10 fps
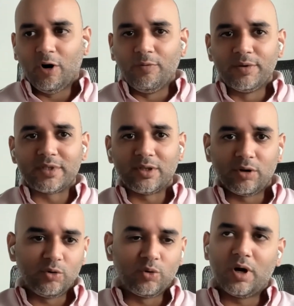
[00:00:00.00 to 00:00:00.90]
Obviously,
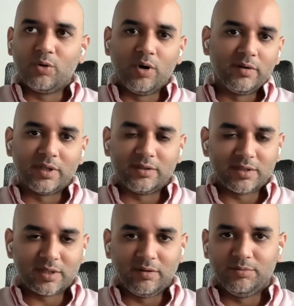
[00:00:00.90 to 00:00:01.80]
you can't do everything
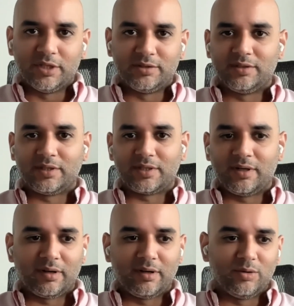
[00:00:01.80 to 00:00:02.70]
just given budgets,
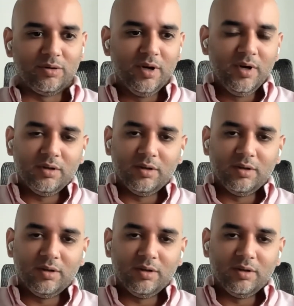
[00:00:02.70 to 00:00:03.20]
etc. You know,